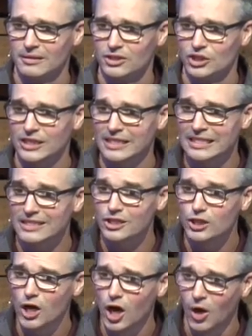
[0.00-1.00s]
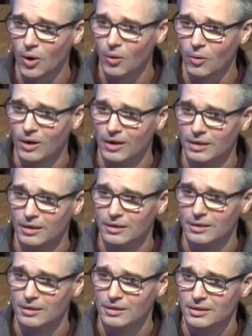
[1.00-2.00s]
She didn't know.
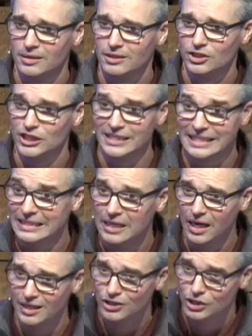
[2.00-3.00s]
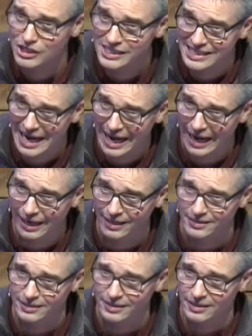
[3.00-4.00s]
She didn't
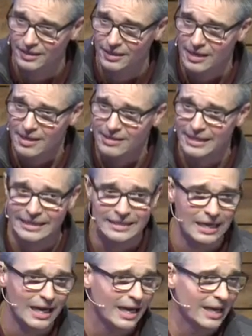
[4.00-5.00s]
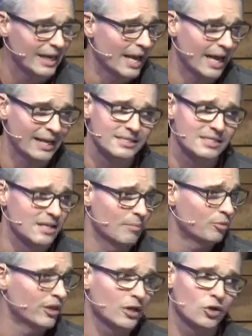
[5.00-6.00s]
understand that God had
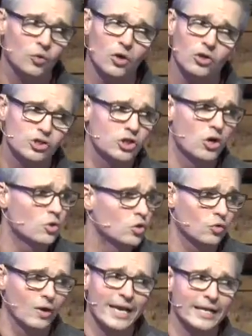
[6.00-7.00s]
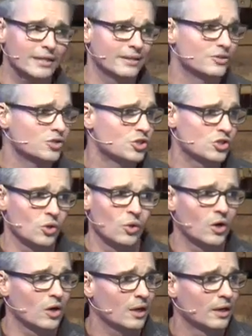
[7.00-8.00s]
something gro- so great in
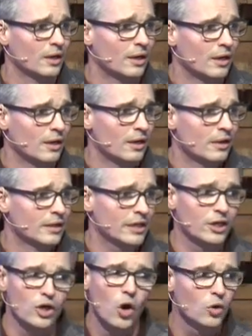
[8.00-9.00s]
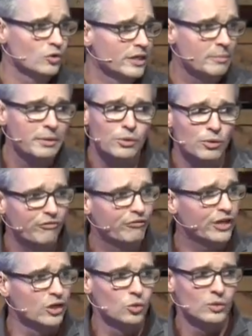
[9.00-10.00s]
store that could only be
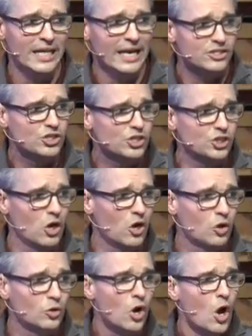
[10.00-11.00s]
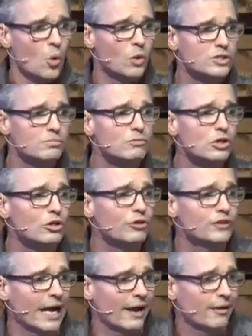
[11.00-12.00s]
revealed when that stone was
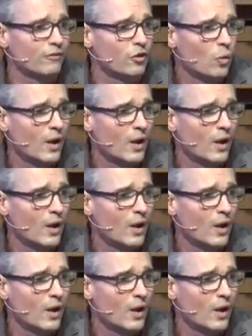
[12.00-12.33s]
moved out of the